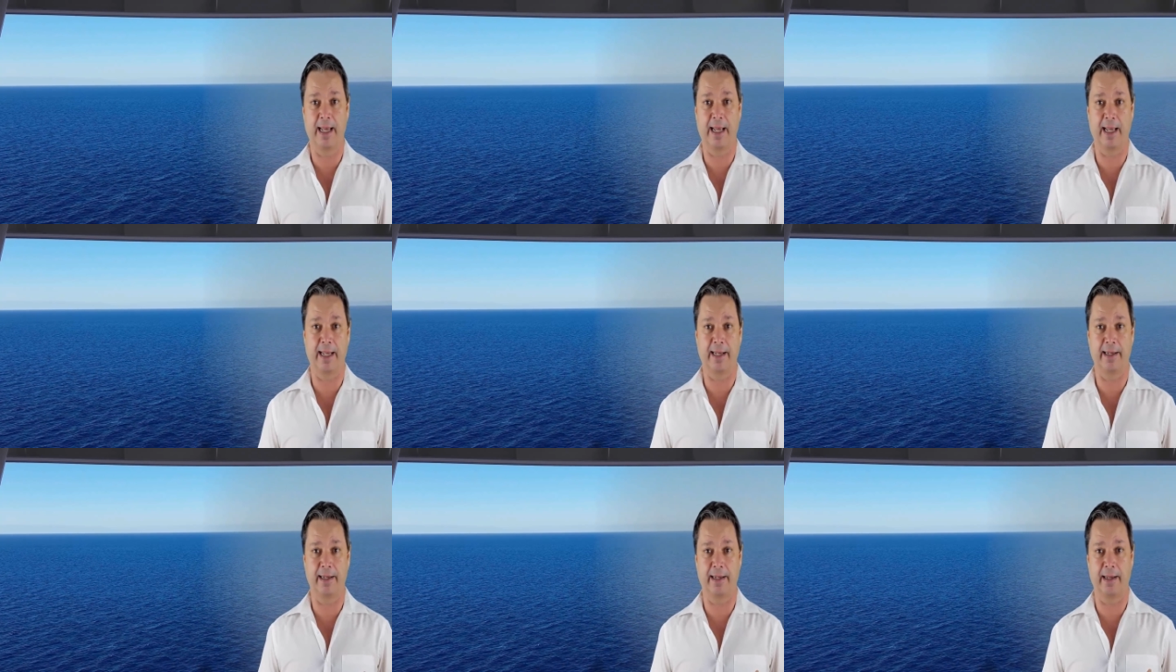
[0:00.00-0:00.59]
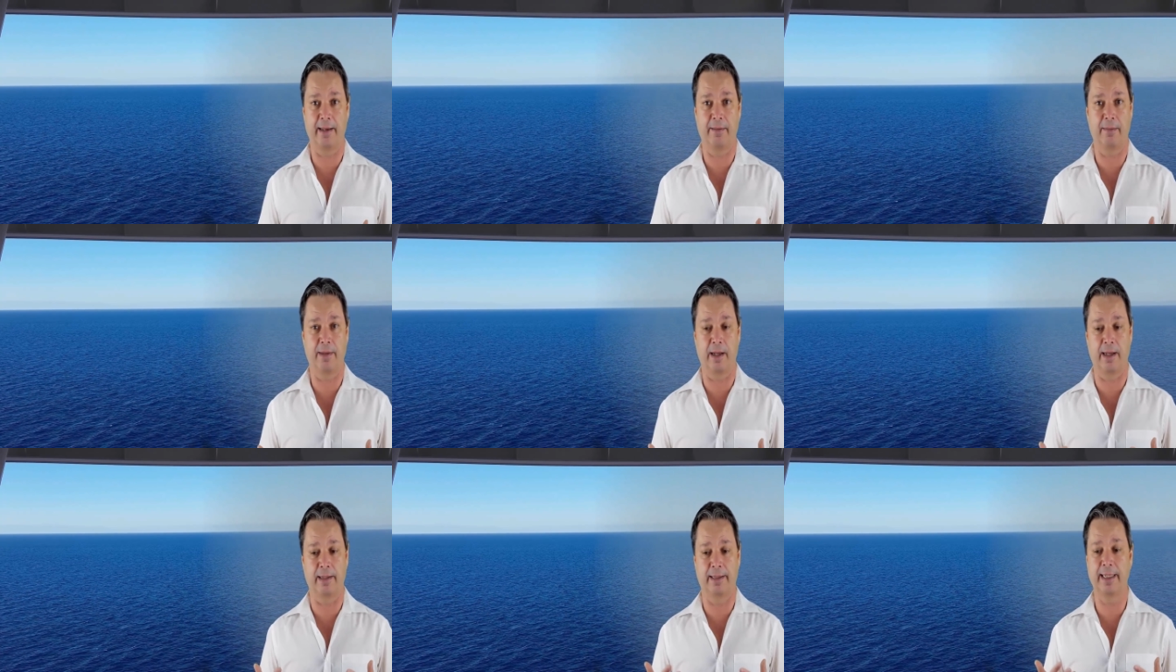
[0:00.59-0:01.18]
And
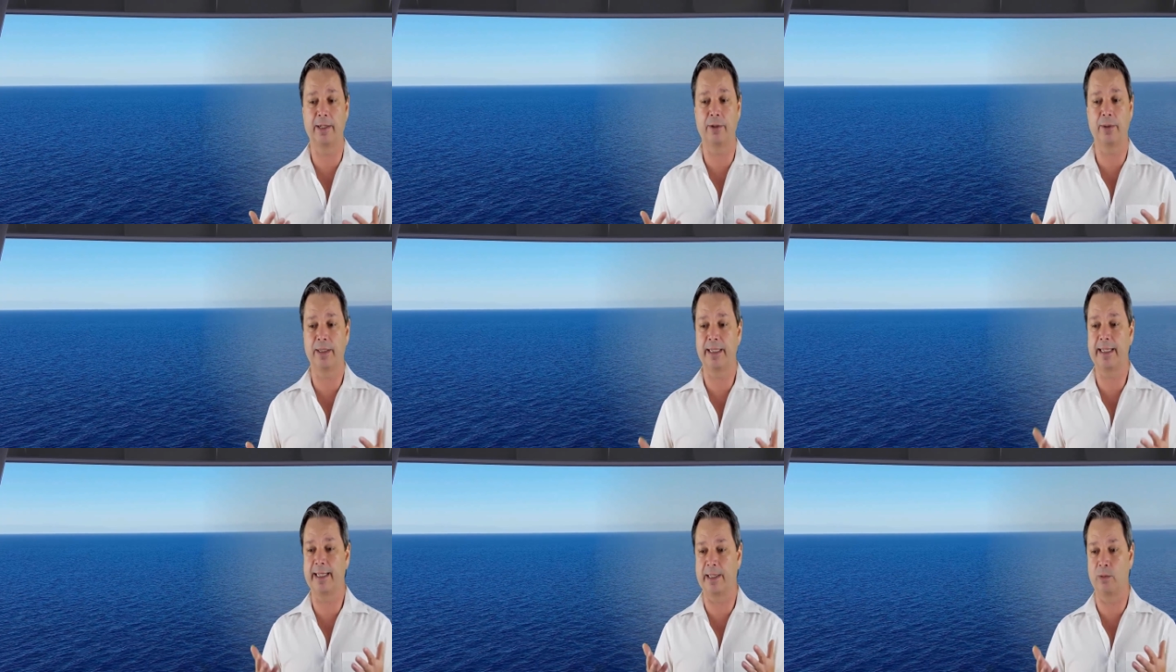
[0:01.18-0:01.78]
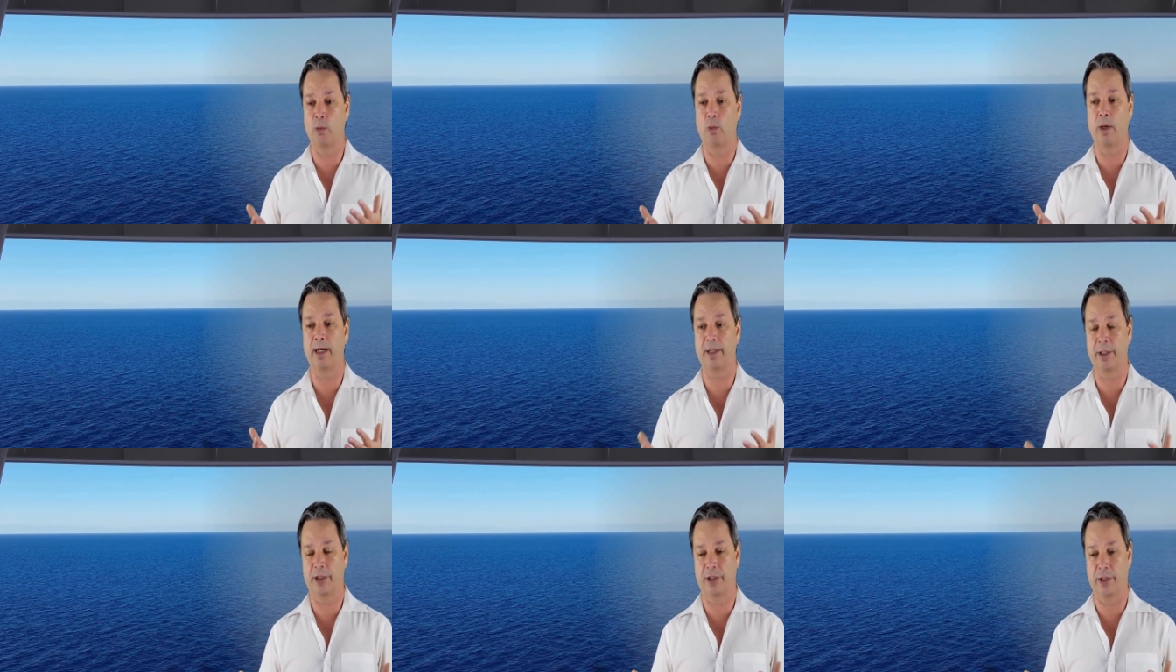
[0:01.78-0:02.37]
uh, literally in one
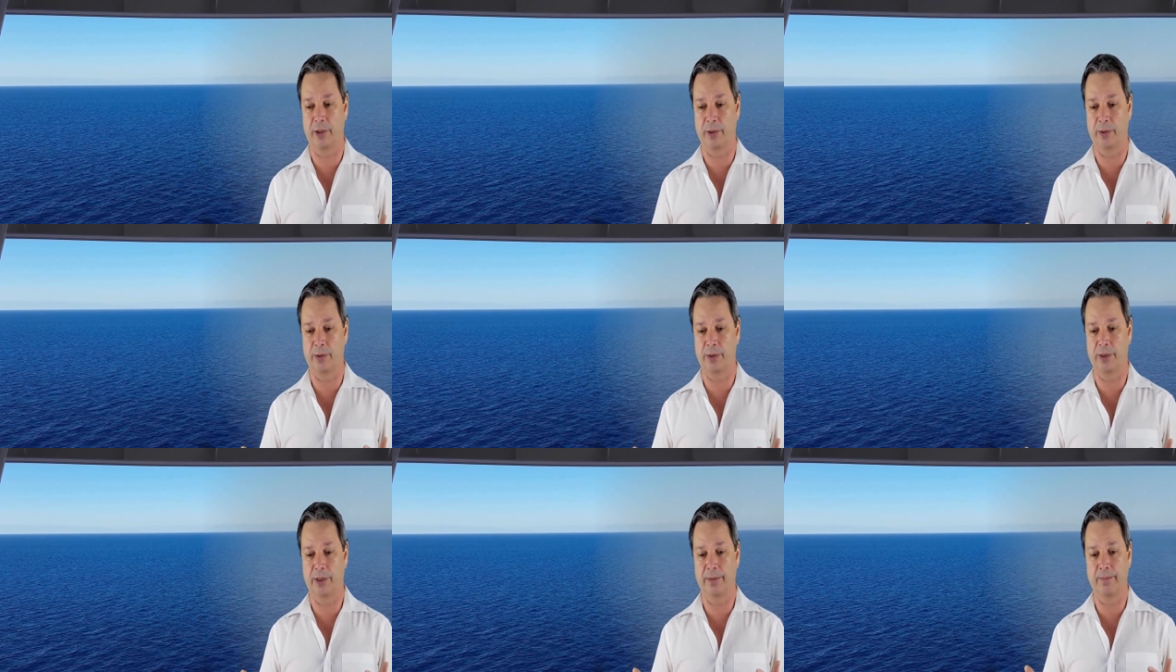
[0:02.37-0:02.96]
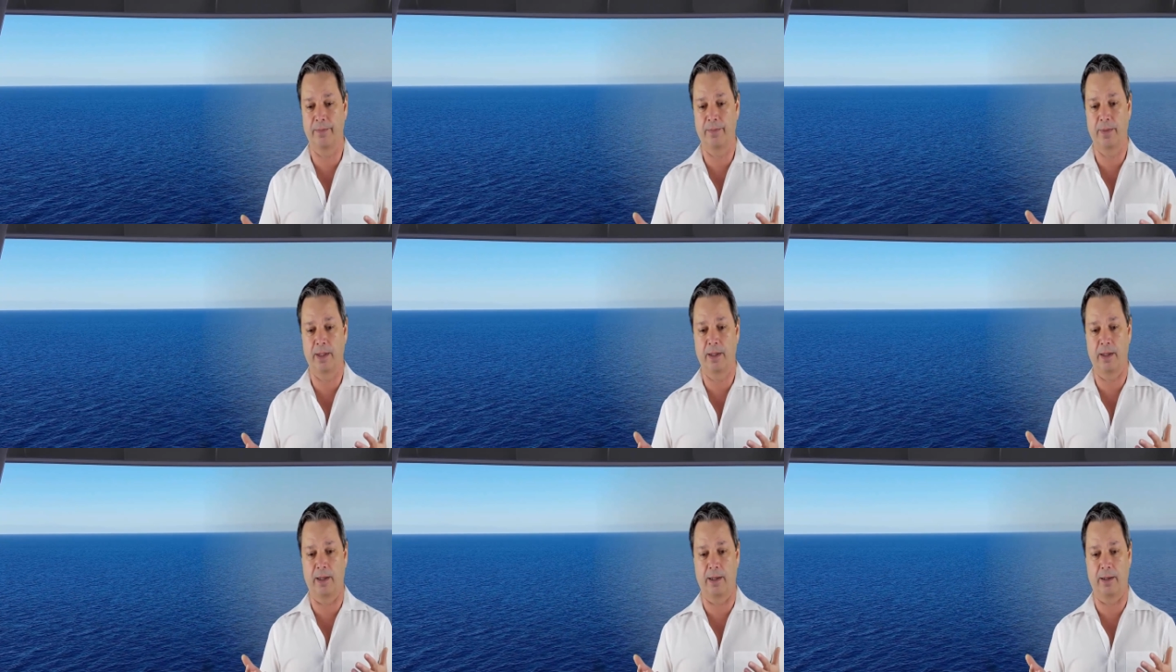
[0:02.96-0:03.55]
of the shows,
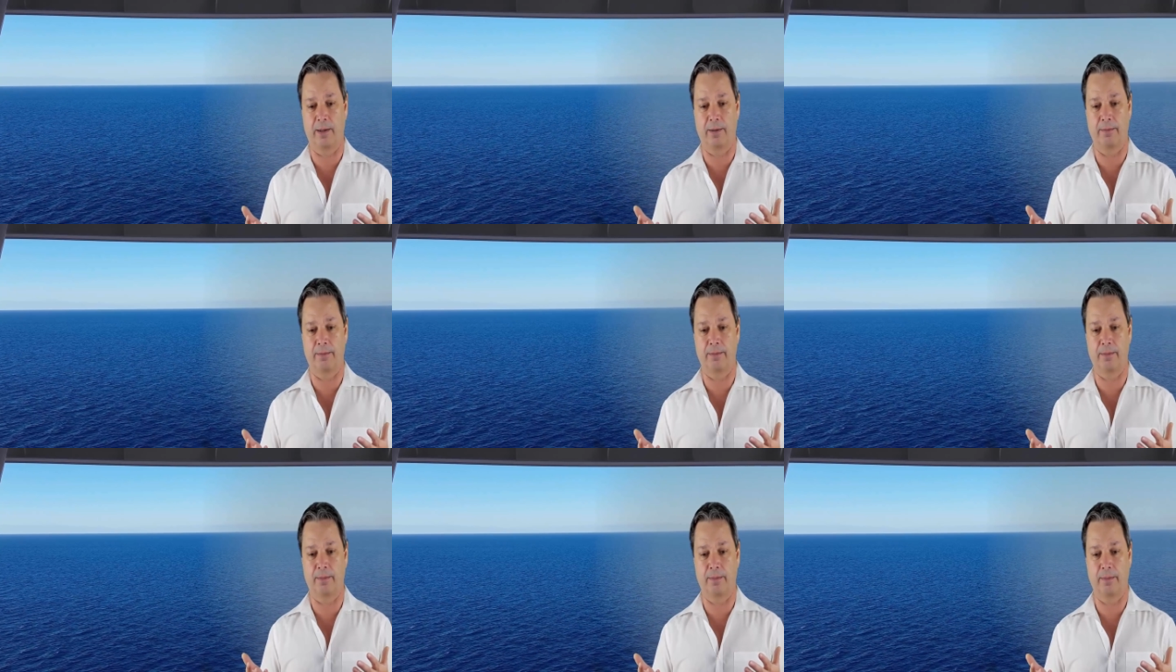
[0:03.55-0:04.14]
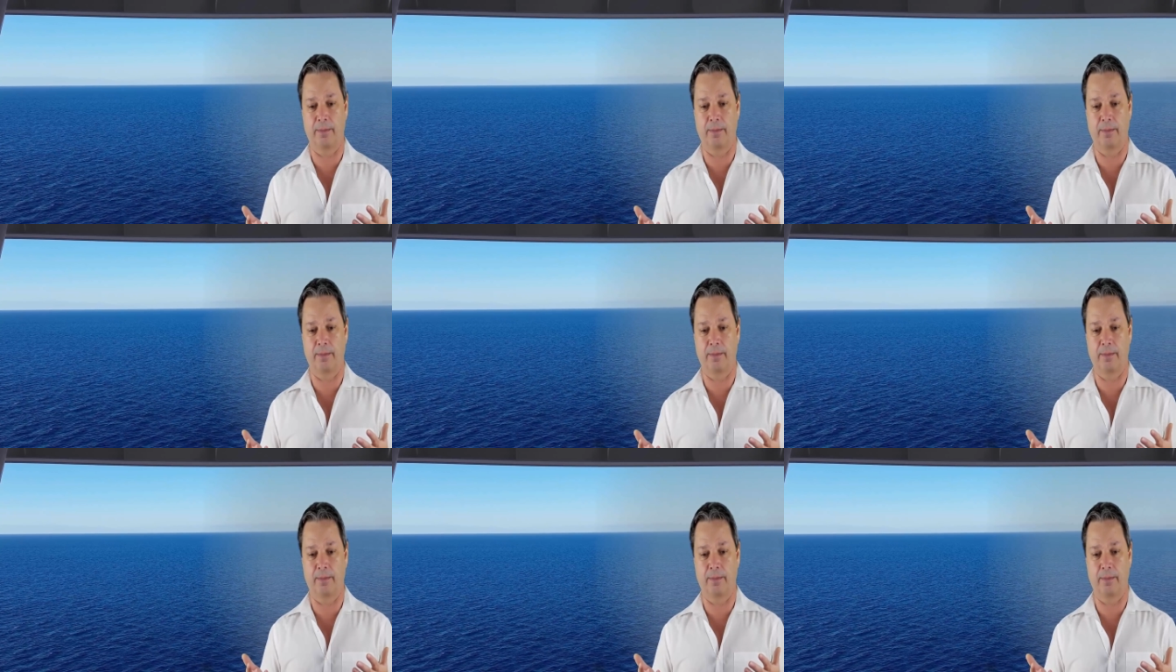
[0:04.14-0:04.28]
um,